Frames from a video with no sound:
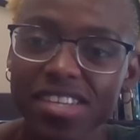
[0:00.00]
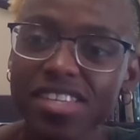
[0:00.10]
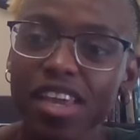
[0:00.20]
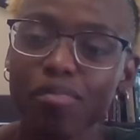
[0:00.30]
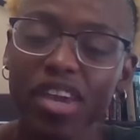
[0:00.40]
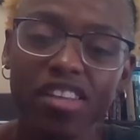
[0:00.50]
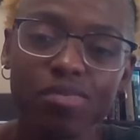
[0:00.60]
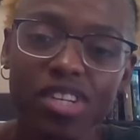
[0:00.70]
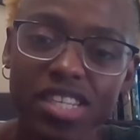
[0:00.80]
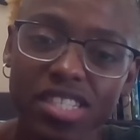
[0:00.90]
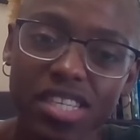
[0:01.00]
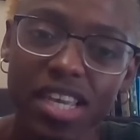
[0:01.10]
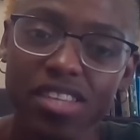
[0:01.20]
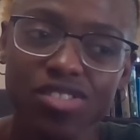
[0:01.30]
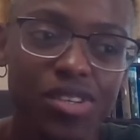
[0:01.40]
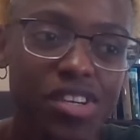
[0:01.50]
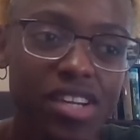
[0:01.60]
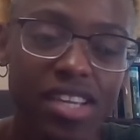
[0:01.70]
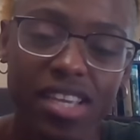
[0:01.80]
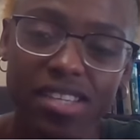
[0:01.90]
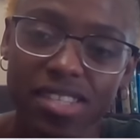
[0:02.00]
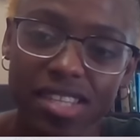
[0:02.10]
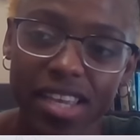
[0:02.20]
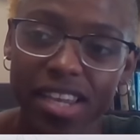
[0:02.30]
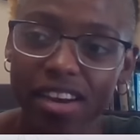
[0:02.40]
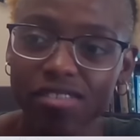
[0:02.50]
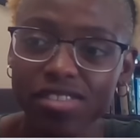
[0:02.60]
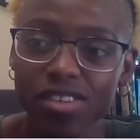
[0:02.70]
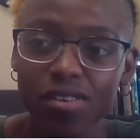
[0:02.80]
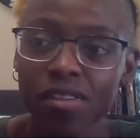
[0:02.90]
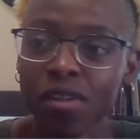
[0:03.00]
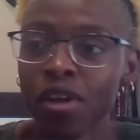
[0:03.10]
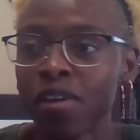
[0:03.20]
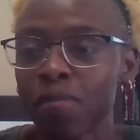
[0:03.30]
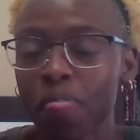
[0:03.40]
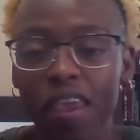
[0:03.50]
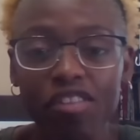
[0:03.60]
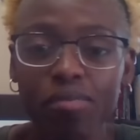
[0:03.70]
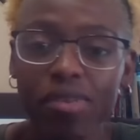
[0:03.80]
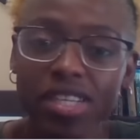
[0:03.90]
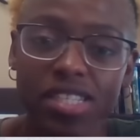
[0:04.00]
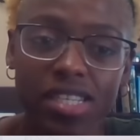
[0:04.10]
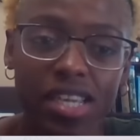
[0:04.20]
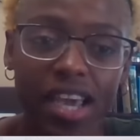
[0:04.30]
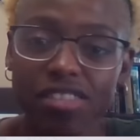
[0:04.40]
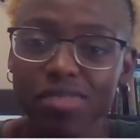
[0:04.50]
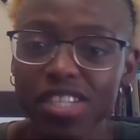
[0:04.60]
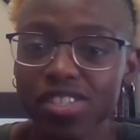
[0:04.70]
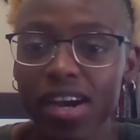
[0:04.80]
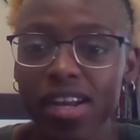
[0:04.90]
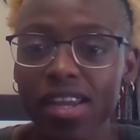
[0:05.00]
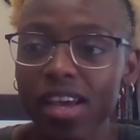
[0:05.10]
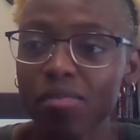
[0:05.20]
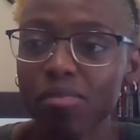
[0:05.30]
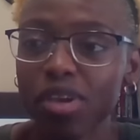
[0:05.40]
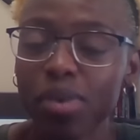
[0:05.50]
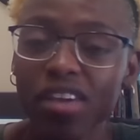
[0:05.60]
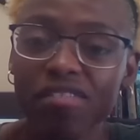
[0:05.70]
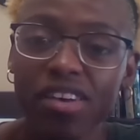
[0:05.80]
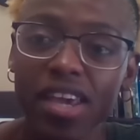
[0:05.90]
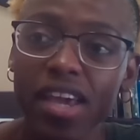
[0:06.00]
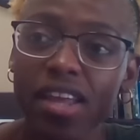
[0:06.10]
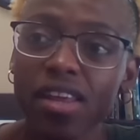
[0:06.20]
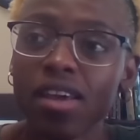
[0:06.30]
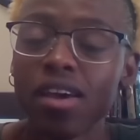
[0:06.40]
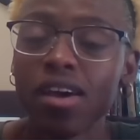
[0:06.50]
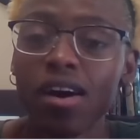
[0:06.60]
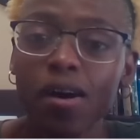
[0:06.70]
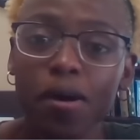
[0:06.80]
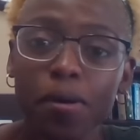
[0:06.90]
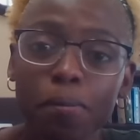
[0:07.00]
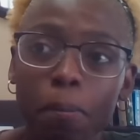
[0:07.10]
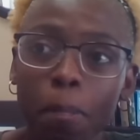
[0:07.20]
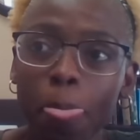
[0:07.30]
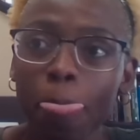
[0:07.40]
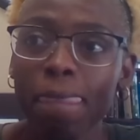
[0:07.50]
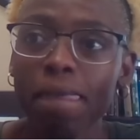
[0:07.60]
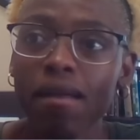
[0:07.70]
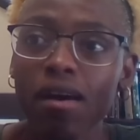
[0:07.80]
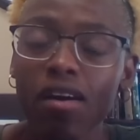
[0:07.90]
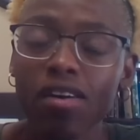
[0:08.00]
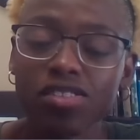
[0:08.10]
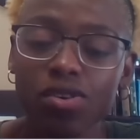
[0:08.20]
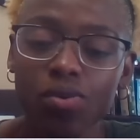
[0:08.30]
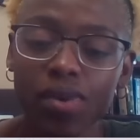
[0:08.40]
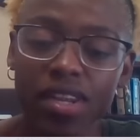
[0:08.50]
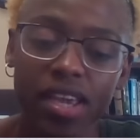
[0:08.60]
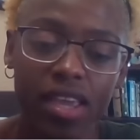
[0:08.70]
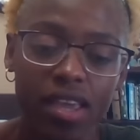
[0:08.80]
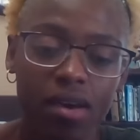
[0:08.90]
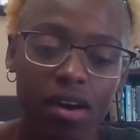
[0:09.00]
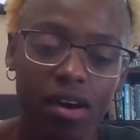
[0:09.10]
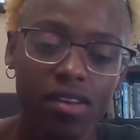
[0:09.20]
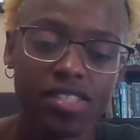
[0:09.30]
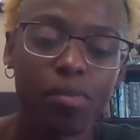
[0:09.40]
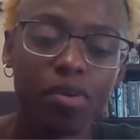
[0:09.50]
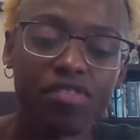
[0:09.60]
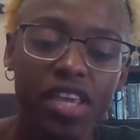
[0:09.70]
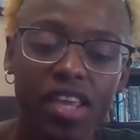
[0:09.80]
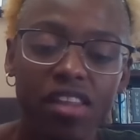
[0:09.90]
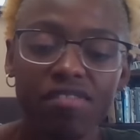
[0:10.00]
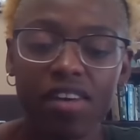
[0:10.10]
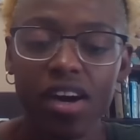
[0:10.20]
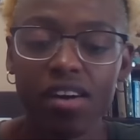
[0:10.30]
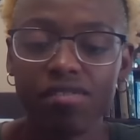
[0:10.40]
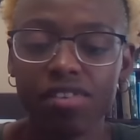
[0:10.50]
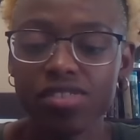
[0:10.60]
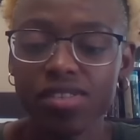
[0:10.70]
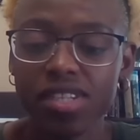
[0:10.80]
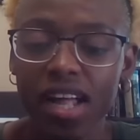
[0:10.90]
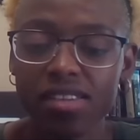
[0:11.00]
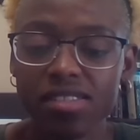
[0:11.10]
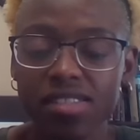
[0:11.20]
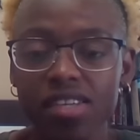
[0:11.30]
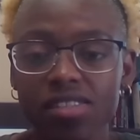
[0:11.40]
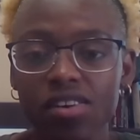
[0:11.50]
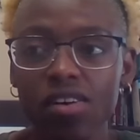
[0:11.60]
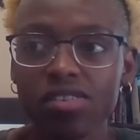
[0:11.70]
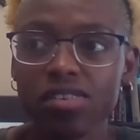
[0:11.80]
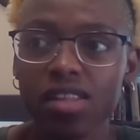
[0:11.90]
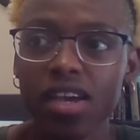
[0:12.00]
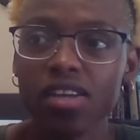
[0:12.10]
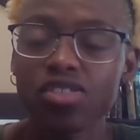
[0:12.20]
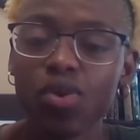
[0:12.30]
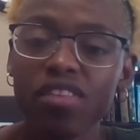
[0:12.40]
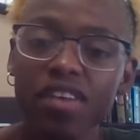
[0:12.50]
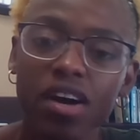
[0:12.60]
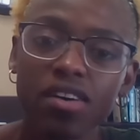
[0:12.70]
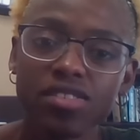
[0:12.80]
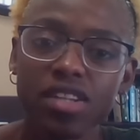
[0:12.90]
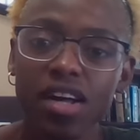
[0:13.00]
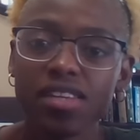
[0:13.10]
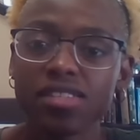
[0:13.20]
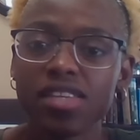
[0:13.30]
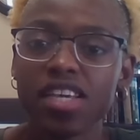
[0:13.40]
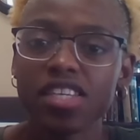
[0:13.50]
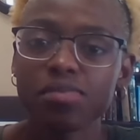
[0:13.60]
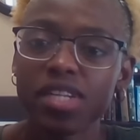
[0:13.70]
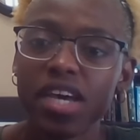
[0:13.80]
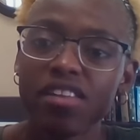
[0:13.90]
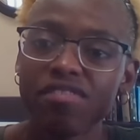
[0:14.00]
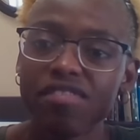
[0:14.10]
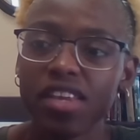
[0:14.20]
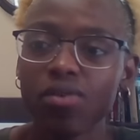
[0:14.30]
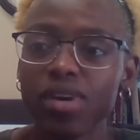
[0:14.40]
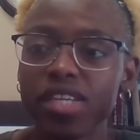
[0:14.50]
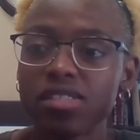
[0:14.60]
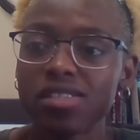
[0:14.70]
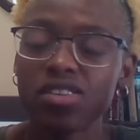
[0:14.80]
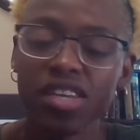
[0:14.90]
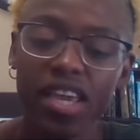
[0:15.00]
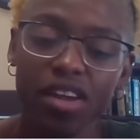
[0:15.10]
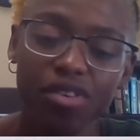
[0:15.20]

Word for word: doesn't get paid much, and she has two younger kids to take care of. So every month she has been trying to help me pay for that. Um, also with the on top of the eighty five hundred dollars, there's also like a twenty five hundred dollars expedited fee, which you could get